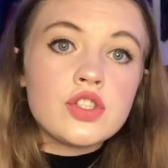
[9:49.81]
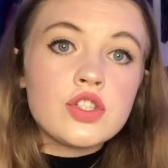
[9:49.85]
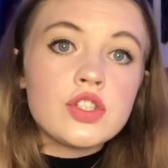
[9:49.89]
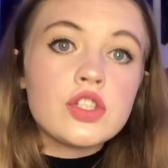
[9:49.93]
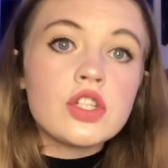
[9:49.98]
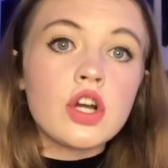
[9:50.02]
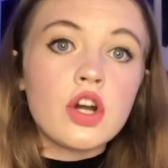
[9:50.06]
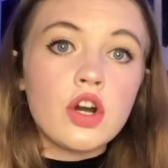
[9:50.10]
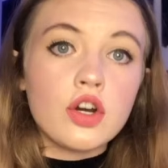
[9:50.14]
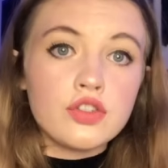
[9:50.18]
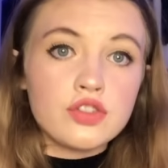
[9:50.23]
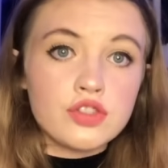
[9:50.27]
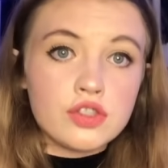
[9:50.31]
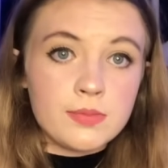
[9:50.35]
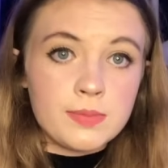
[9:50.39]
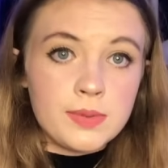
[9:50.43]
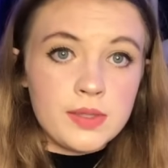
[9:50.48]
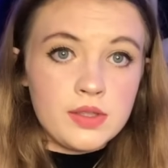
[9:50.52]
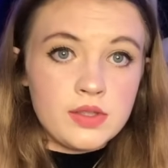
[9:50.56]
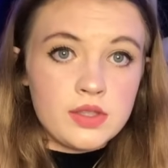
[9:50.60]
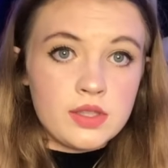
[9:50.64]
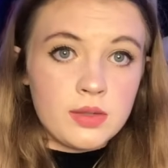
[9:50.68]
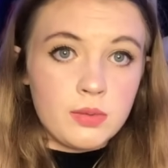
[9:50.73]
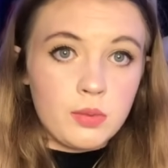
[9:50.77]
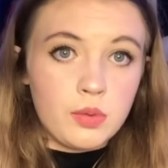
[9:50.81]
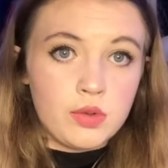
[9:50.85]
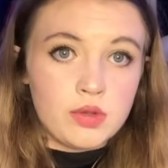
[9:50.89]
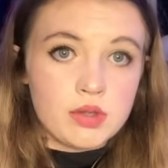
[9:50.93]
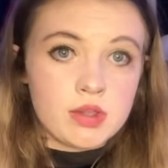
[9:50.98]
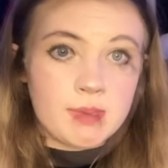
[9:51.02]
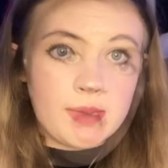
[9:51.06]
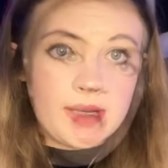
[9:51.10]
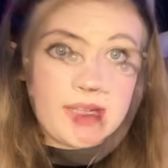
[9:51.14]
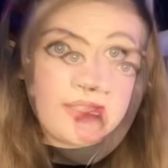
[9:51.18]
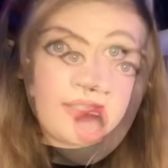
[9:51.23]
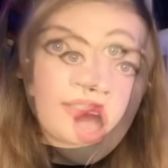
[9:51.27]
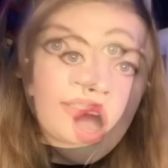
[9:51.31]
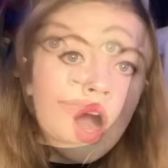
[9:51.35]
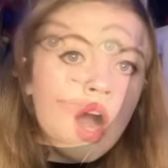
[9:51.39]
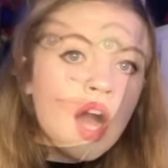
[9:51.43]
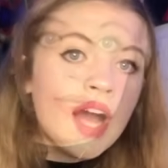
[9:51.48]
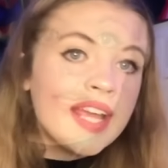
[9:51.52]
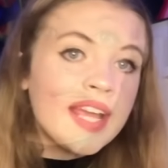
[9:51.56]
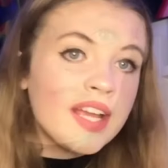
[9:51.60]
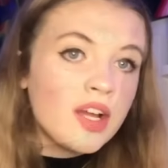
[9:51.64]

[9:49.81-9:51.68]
to contribute towards my stimulus.